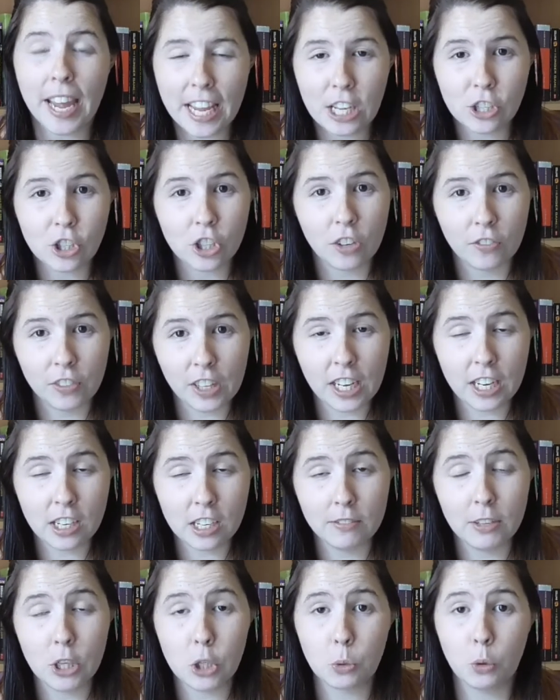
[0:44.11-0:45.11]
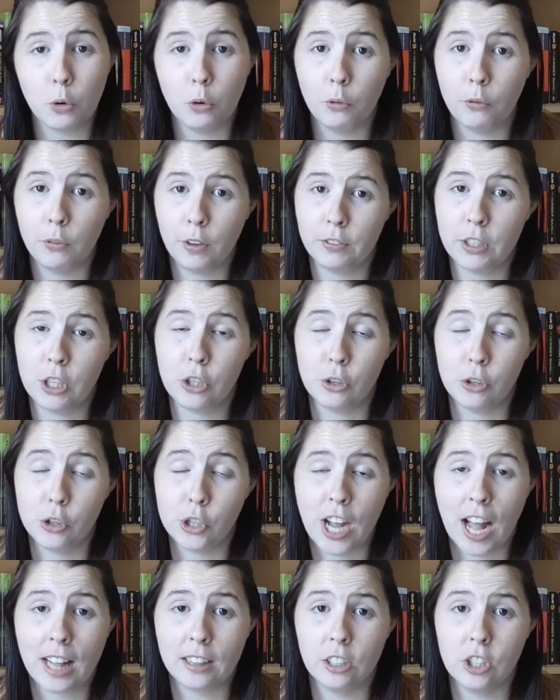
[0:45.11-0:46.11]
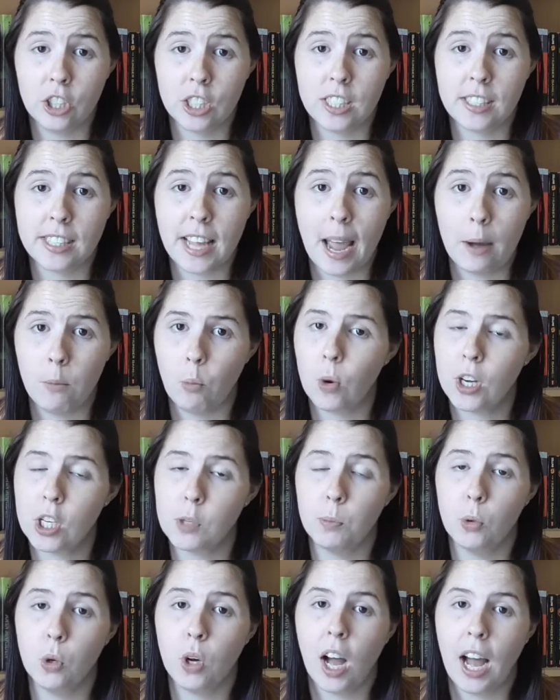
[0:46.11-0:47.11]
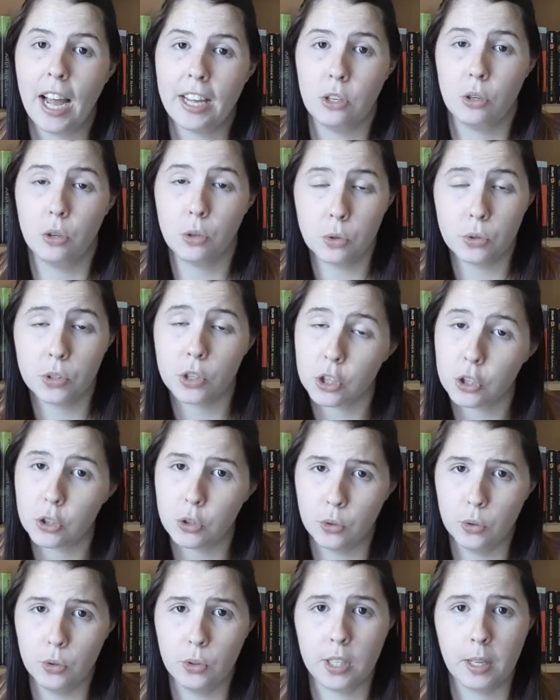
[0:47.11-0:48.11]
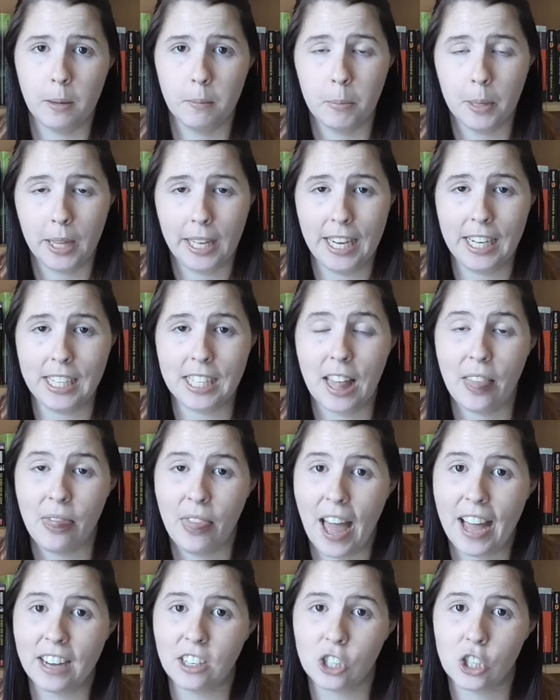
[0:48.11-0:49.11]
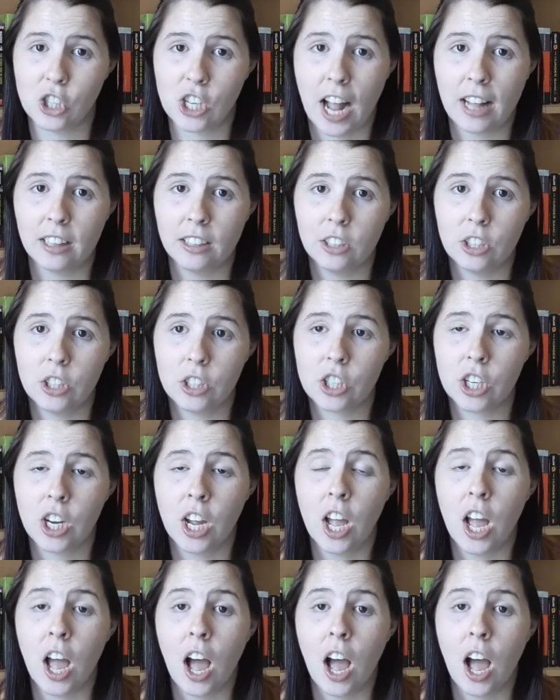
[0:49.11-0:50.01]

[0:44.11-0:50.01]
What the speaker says: each of the individual 52 challenges and which book I used to complete that challenge.